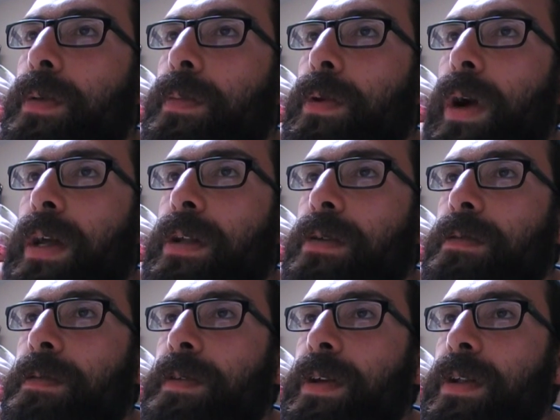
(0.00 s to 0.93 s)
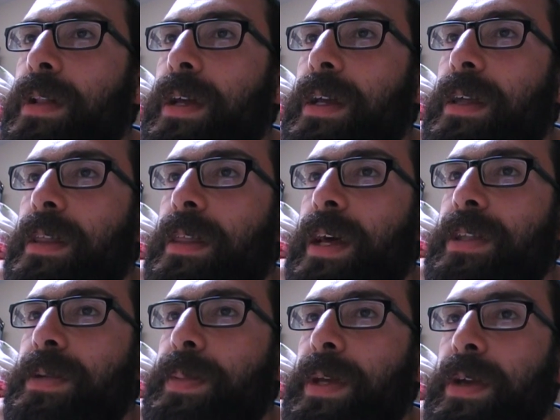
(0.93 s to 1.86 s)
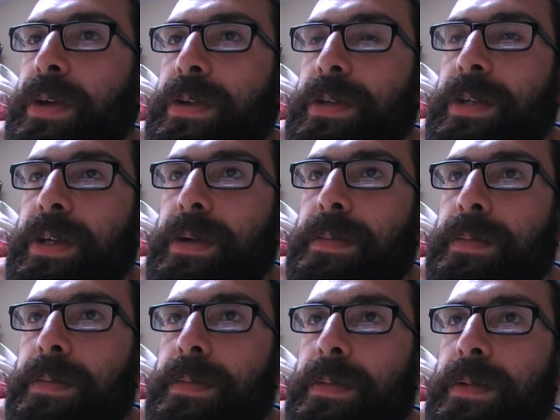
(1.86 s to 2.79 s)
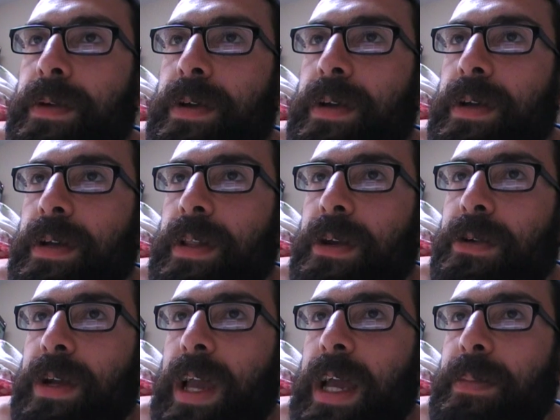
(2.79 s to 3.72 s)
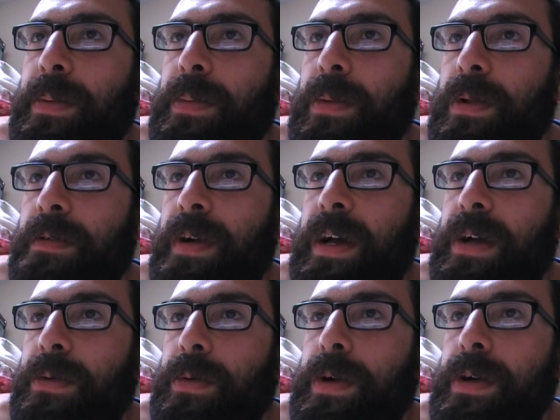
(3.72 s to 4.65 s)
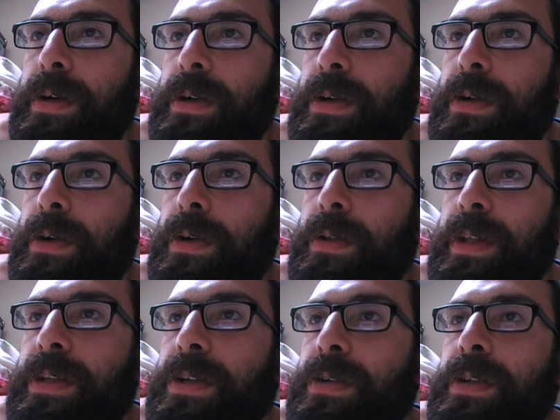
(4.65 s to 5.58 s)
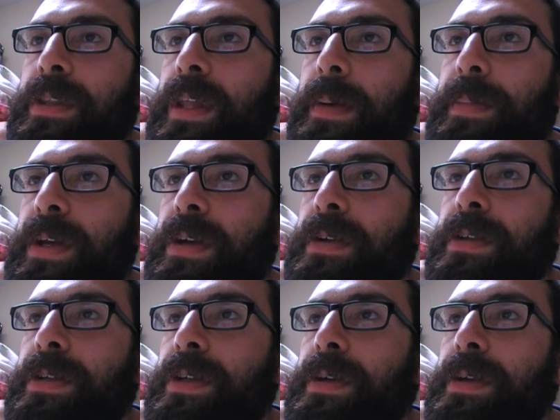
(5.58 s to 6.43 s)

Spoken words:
But I don't feel like that's because they're incapable of higher work, or they're choosing that because